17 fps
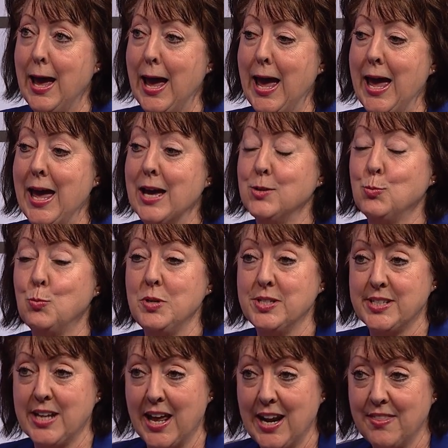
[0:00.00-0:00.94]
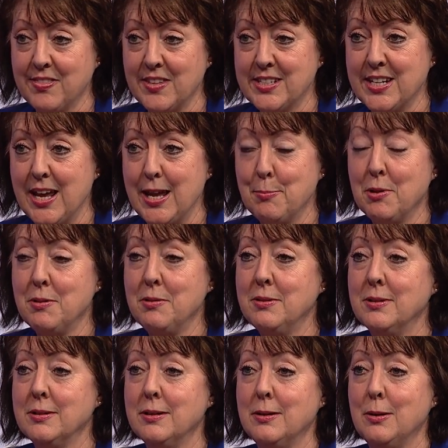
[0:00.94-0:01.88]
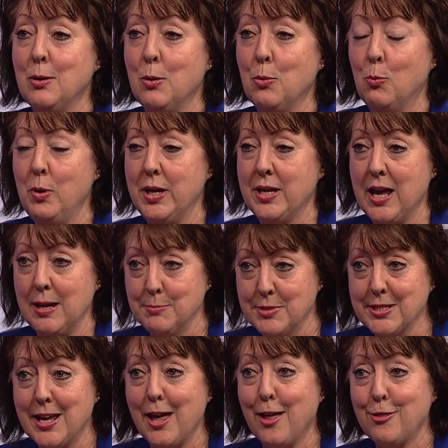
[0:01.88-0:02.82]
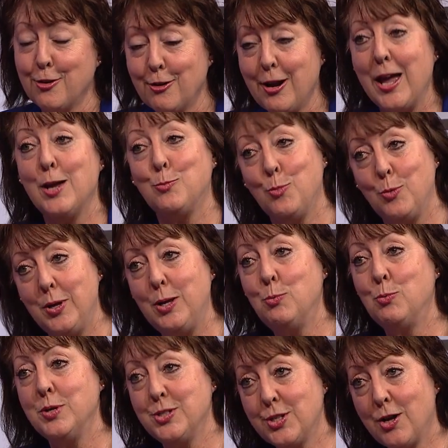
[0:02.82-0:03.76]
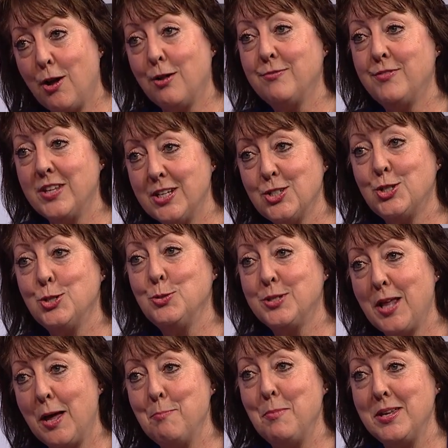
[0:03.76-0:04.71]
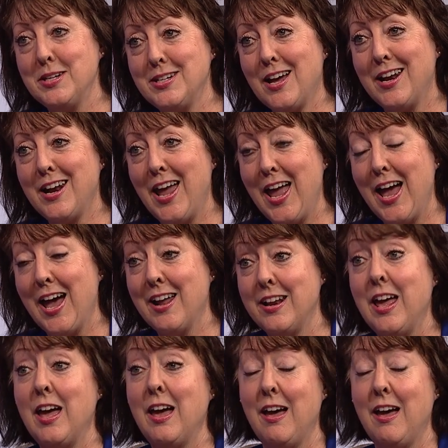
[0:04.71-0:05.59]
And we sat at the table, we came together, and we resolved the issues that MnDOT had.